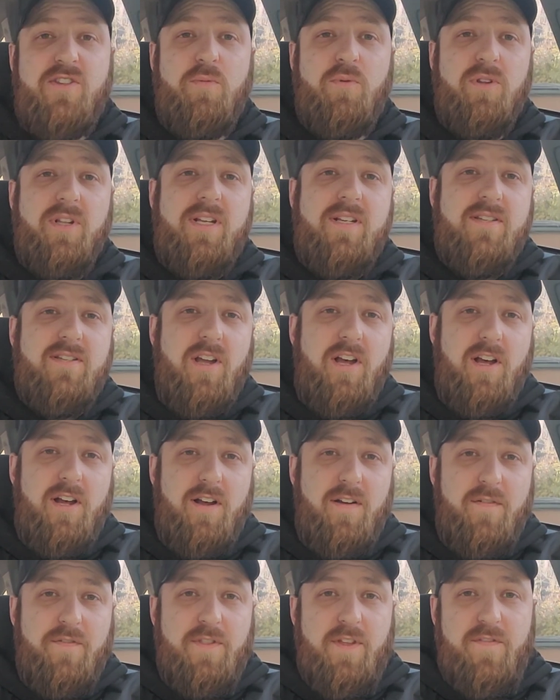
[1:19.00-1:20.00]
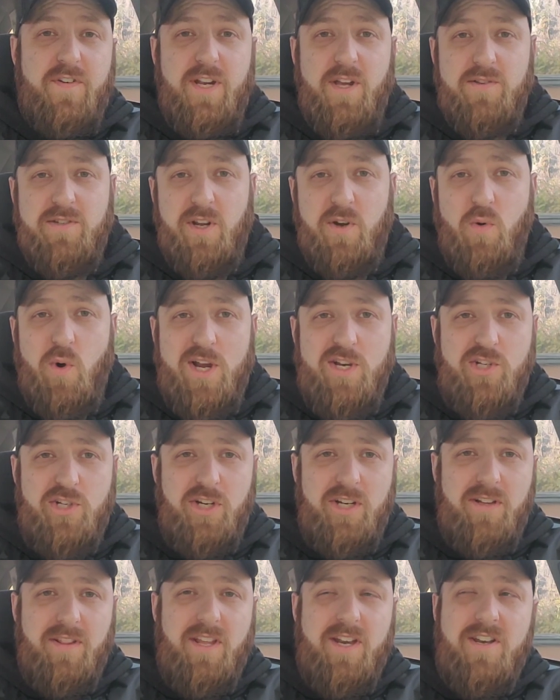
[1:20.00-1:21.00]
the release of the videos in
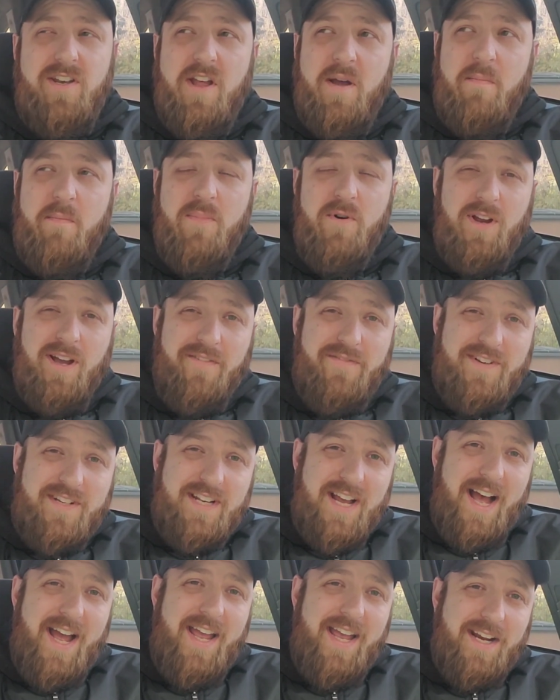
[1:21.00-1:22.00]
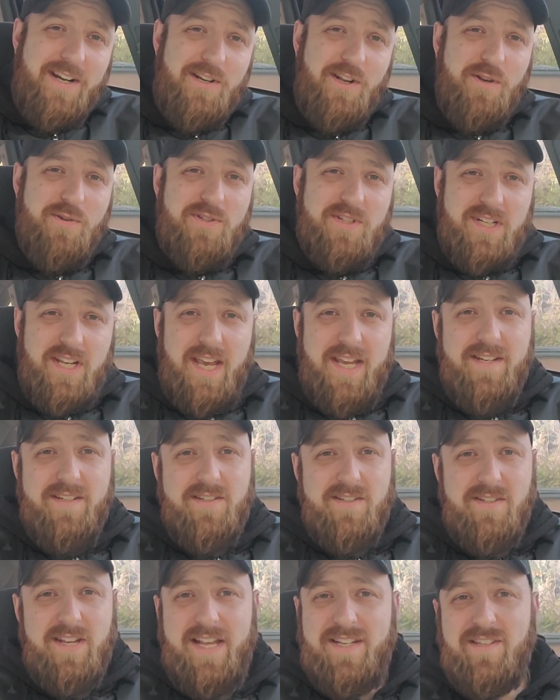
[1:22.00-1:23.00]
question, the number of diagnosed
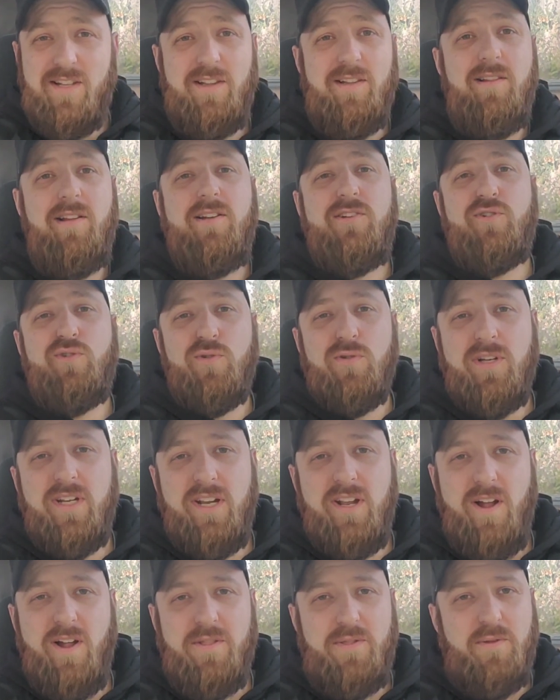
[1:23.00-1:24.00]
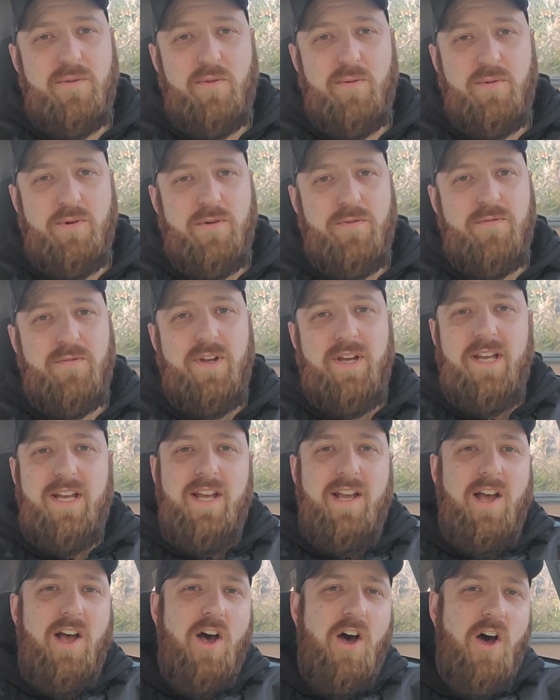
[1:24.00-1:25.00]
cases has literally gone through the roof.
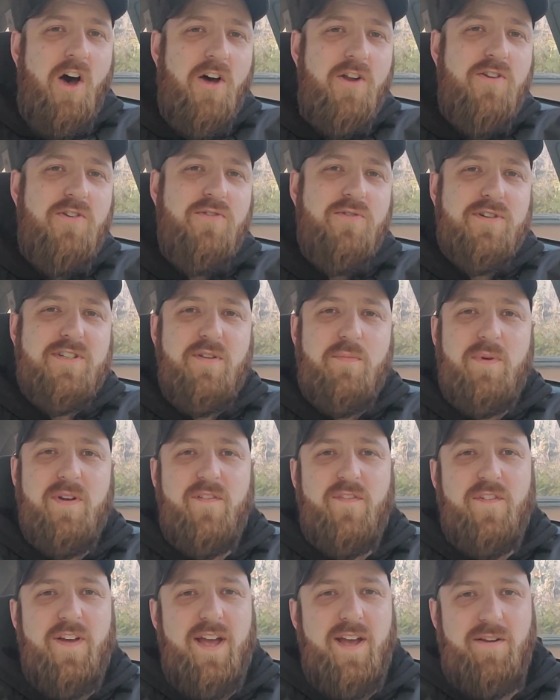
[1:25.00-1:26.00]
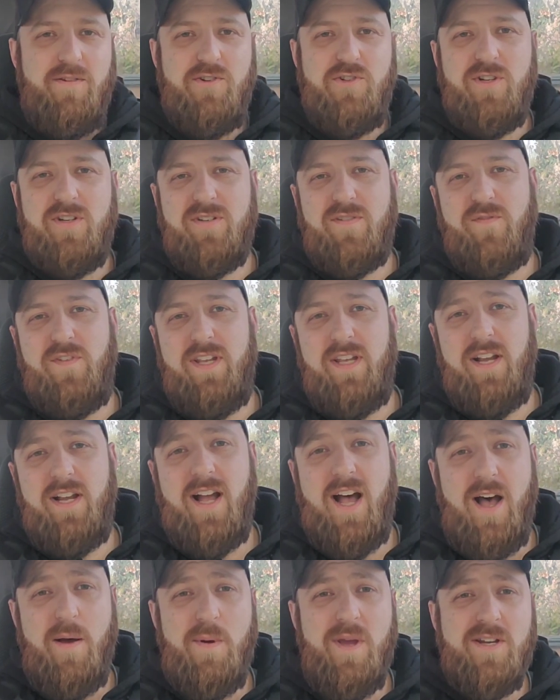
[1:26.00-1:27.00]
Hundreds have been found just via
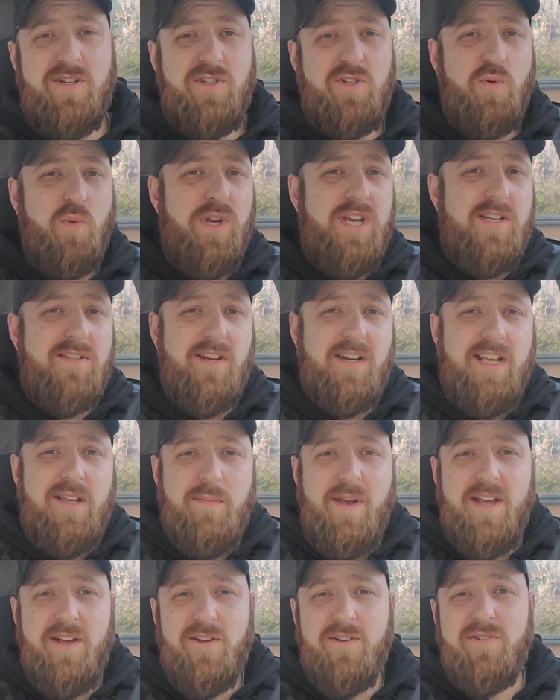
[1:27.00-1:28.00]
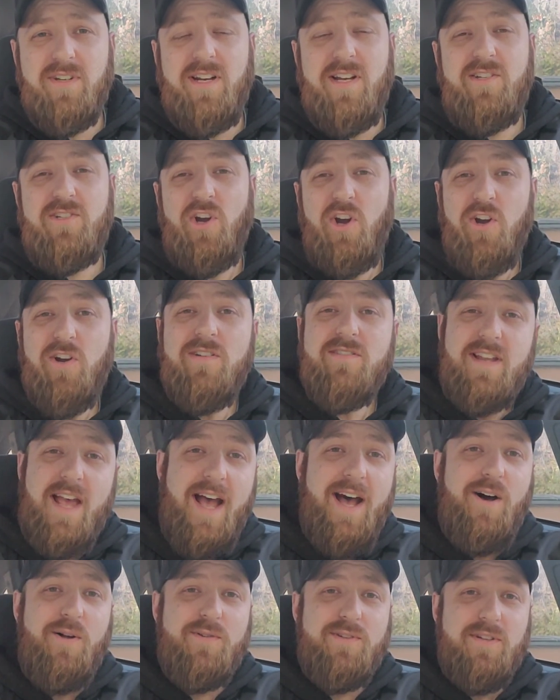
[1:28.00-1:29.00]
comments, tweets, and emails, and it turns
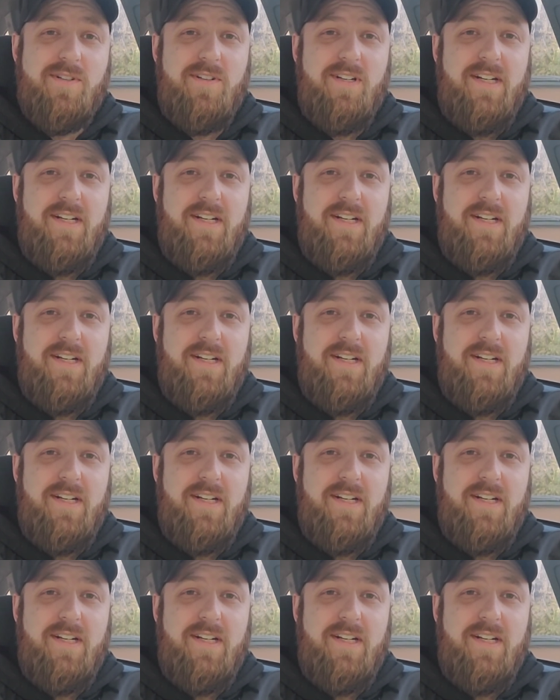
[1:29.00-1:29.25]
out